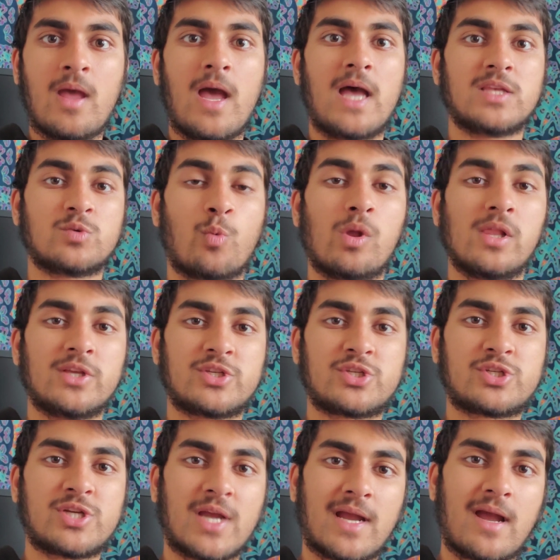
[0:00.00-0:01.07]
as well as
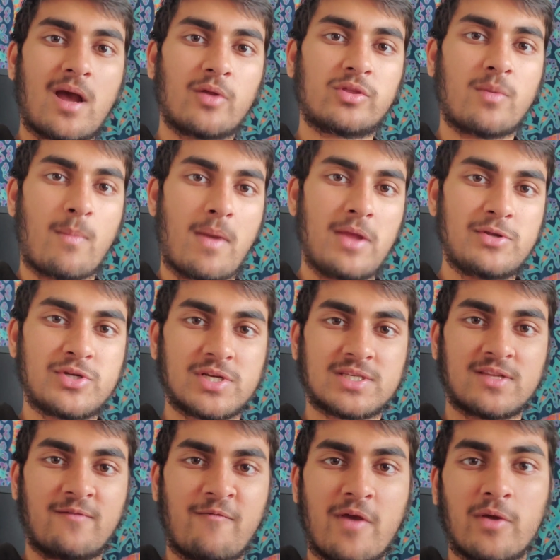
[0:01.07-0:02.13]
check out
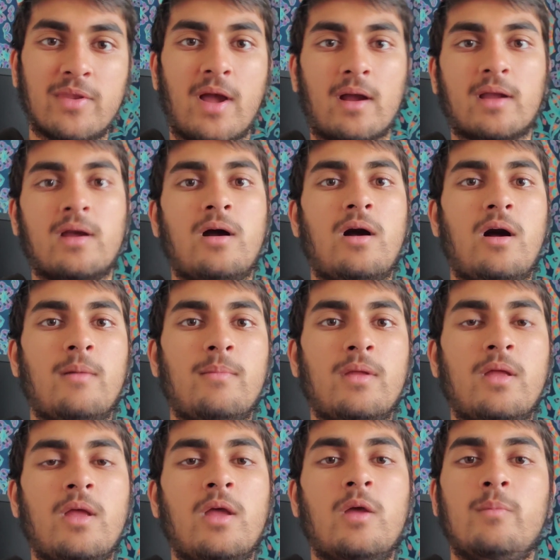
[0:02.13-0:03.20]
thematrixunveiled.com
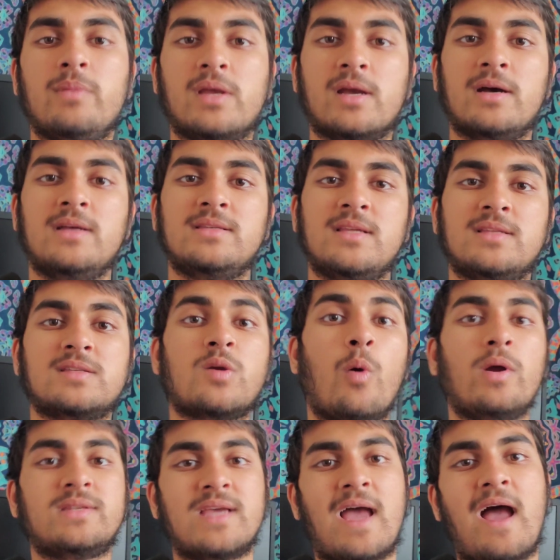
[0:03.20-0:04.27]
because it's
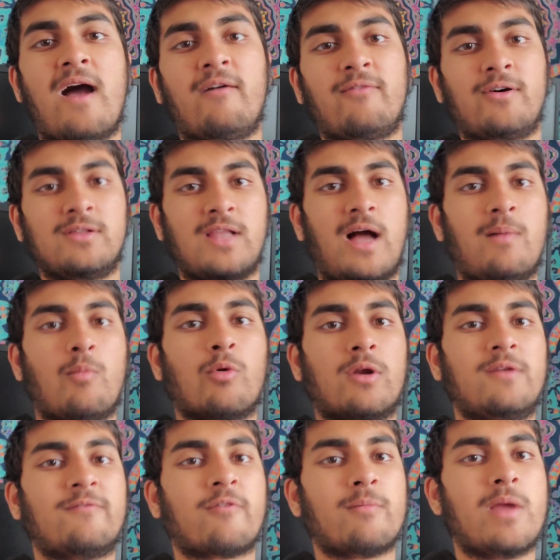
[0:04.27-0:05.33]
going to have a lot more
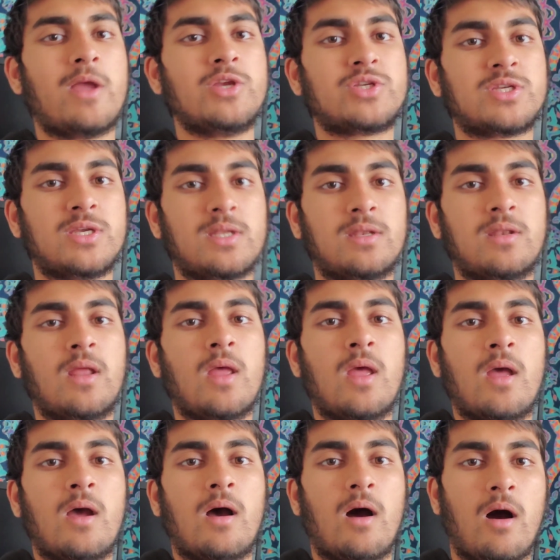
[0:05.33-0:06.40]
information
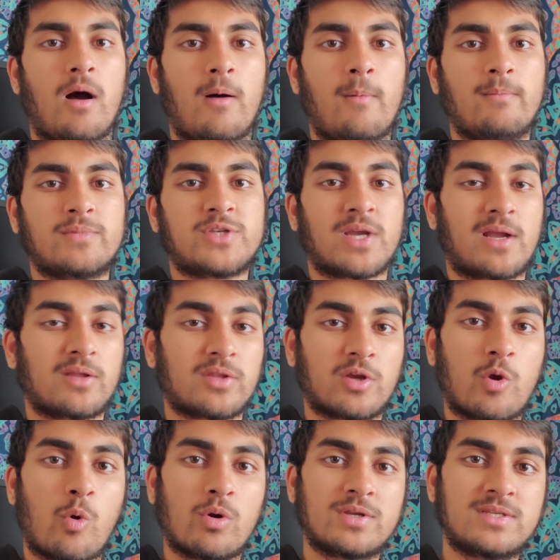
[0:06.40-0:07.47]
um, check out the
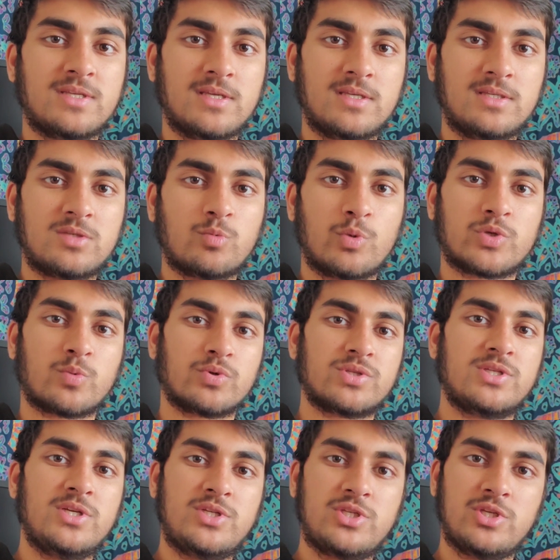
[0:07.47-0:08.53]
courses, which will
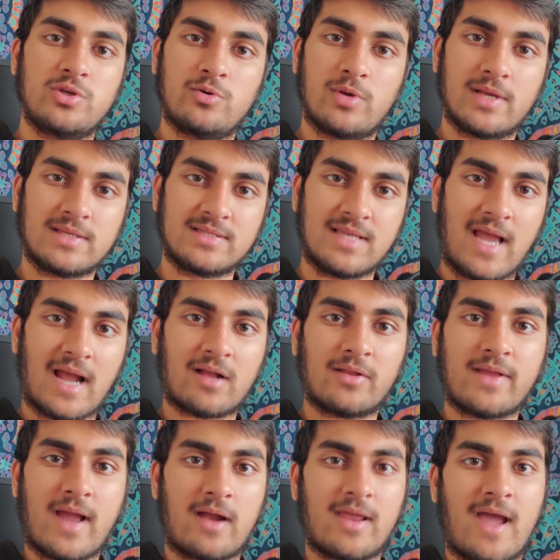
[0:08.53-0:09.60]
teach you
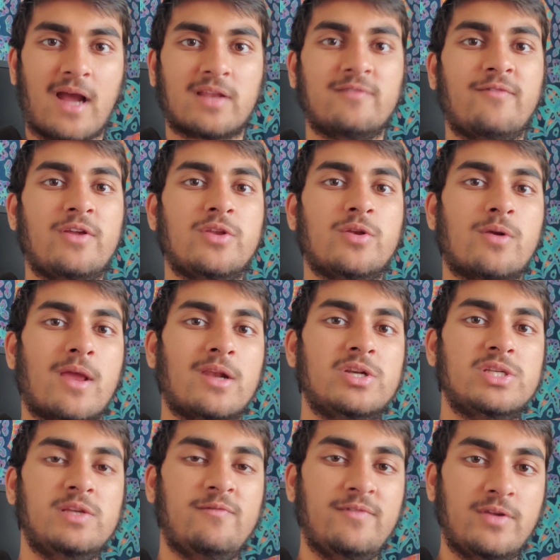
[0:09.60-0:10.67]
exactly how to activate your
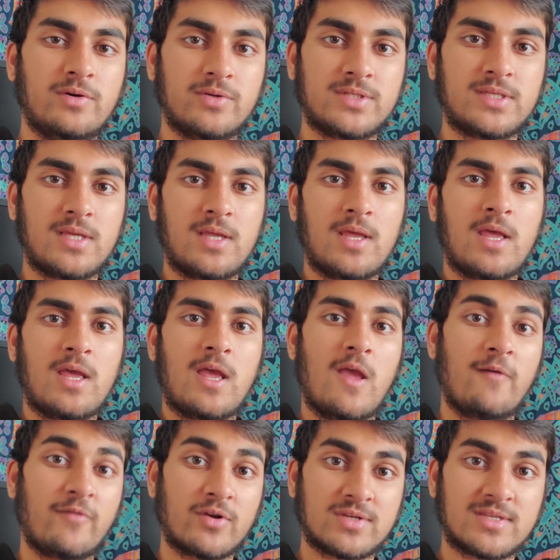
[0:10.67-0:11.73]
energy field
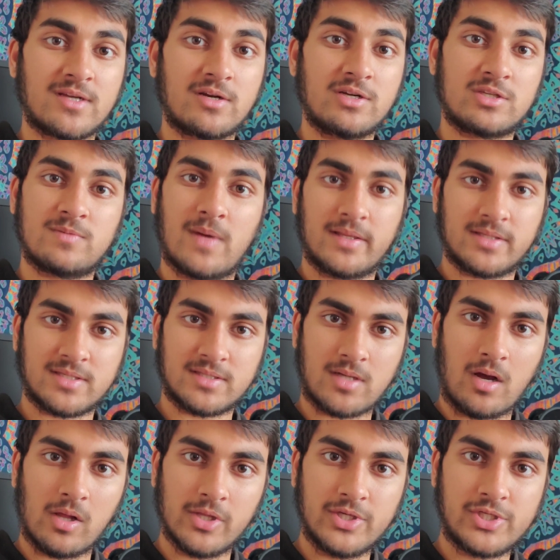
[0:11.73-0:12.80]
if you're serious about this
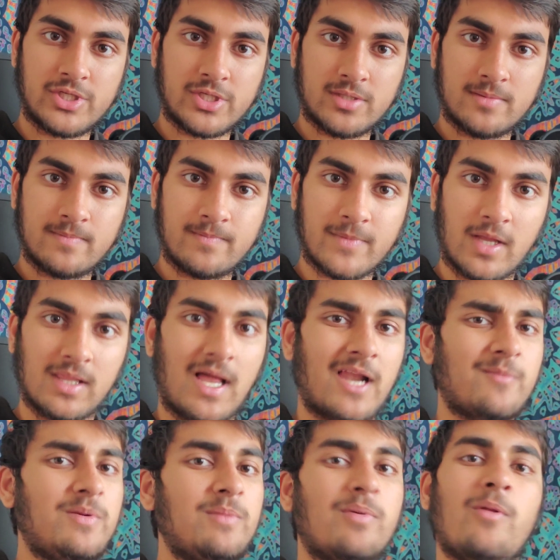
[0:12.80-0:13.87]
knowledge. A lot
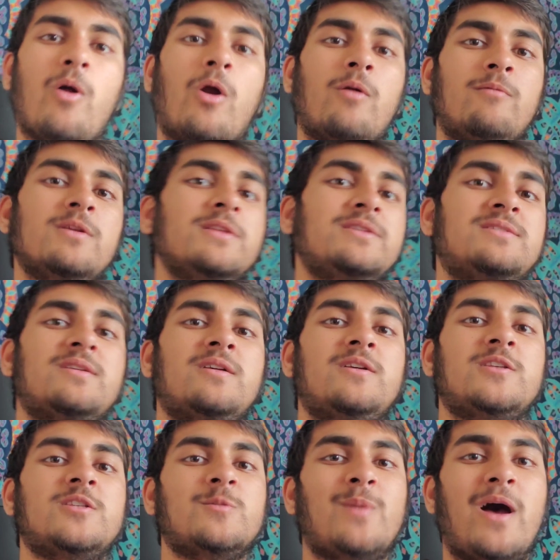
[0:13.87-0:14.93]
of people aren't really
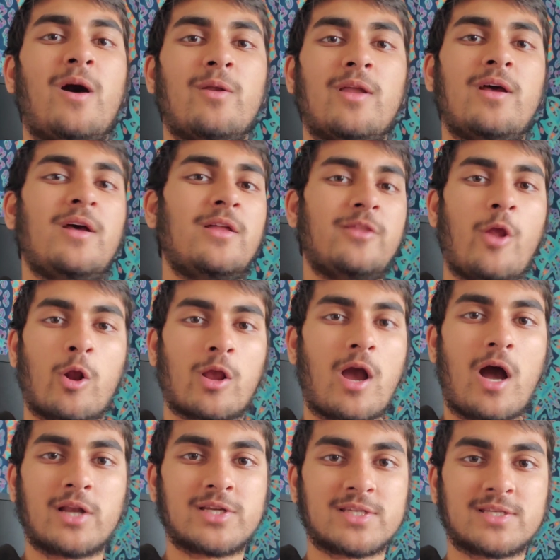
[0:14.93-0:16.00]
serious about their
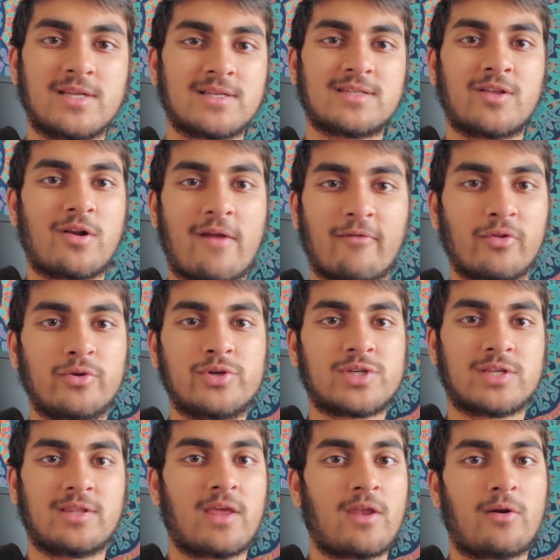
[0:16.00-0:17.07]
consciousness and their
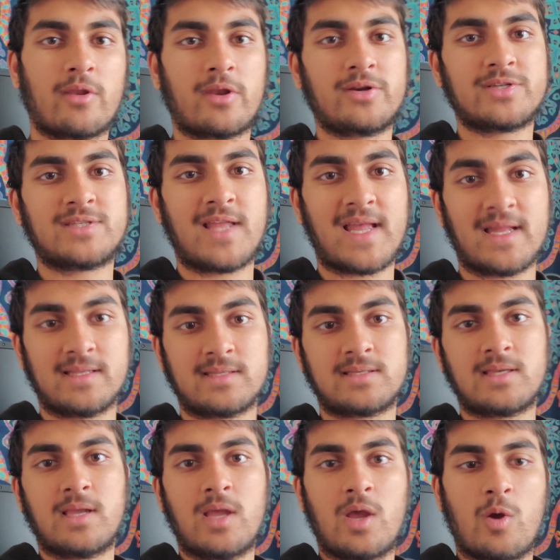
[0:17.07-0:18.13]
evolution. They don't understand.
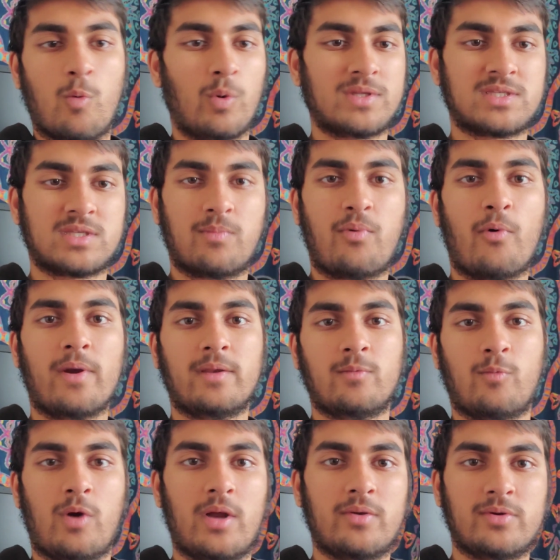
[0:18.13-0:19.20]
What's the point?
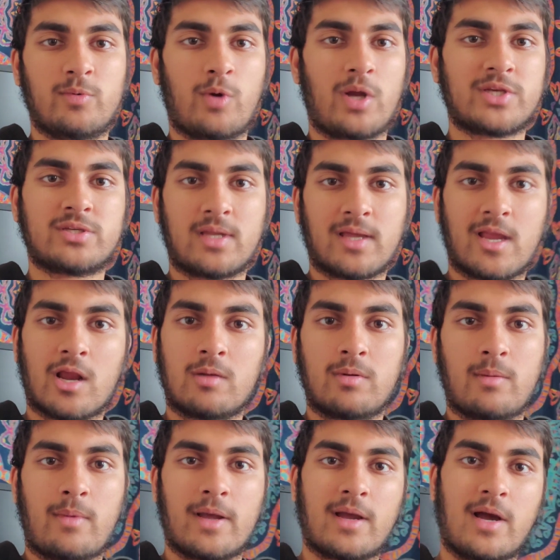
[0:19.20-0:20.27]
Why do it, why should I care
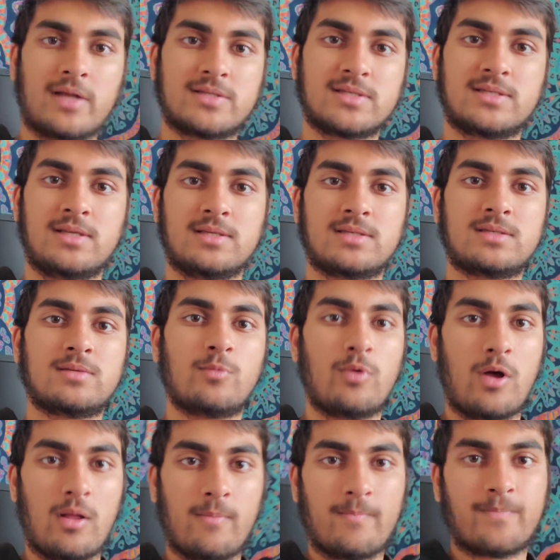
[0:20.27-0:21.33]
about my consciousness?
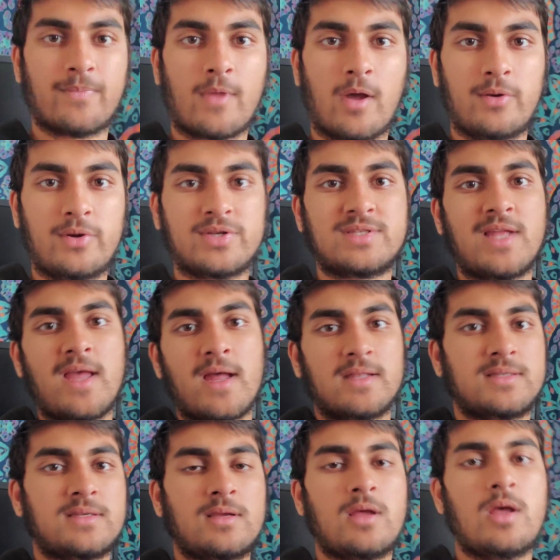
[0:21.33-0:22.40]
Well, understand